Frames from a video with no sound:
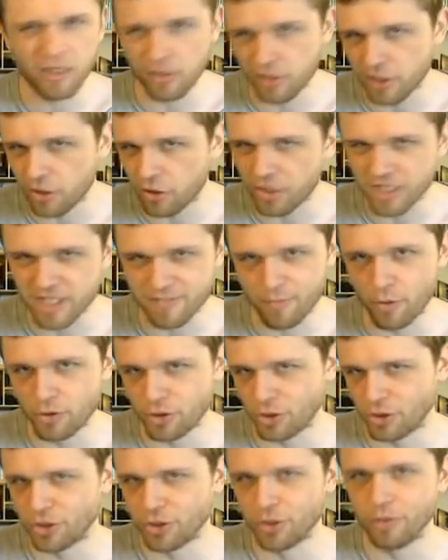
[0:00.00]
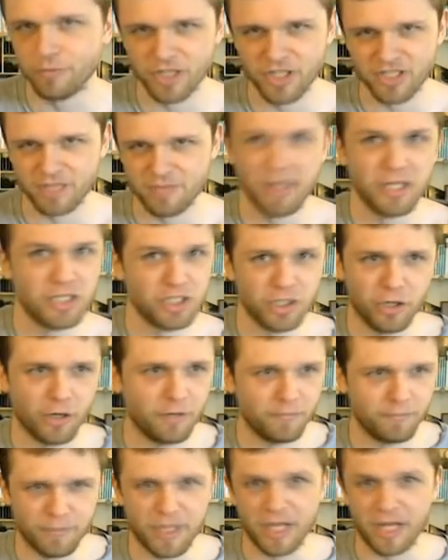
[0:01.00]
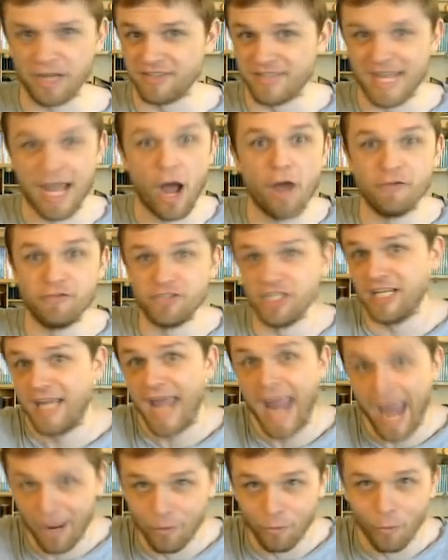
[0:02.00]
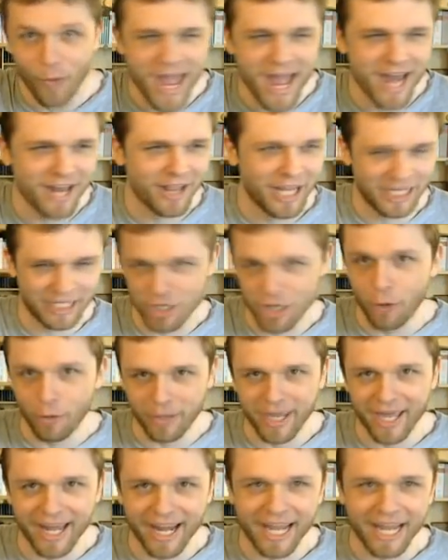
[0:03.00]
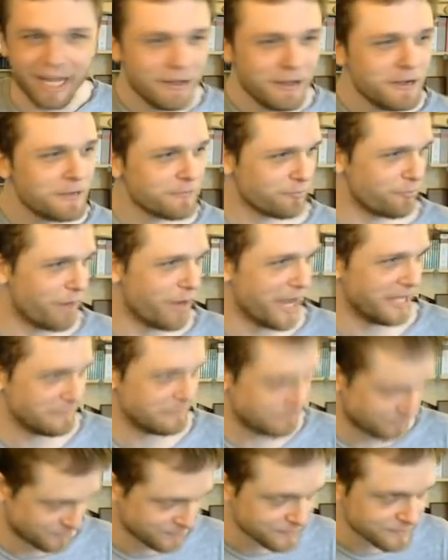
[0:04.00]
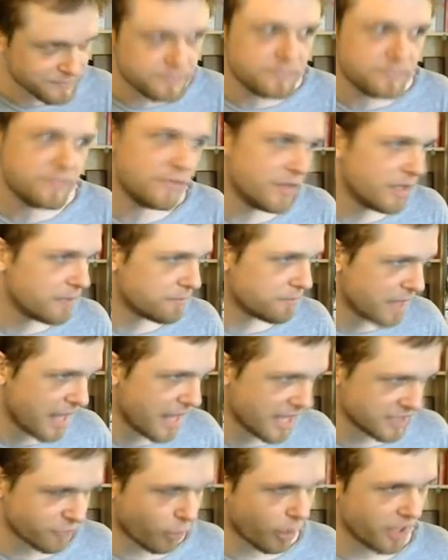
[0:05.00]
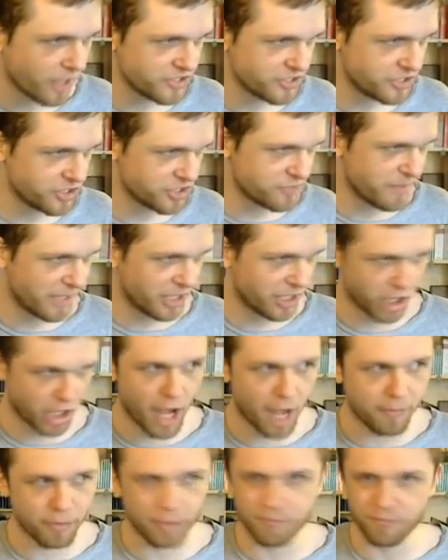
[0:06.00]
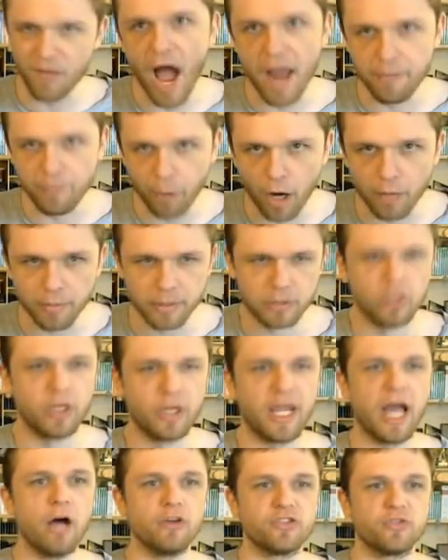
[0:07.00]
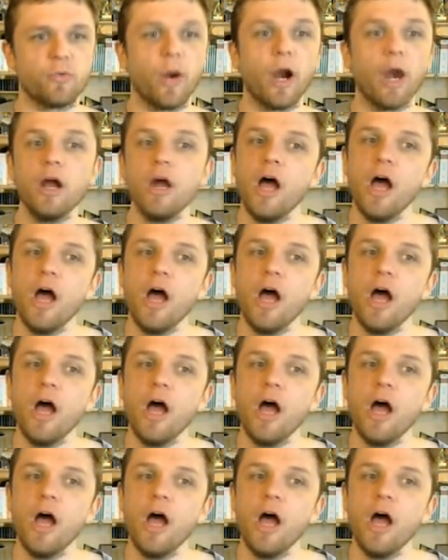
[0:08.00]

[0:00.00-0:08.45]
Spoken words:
a little exposure to them just to make sure, because they obviously can win, no kidding. But as far as you just making a couple, I'd probably look elsewhere.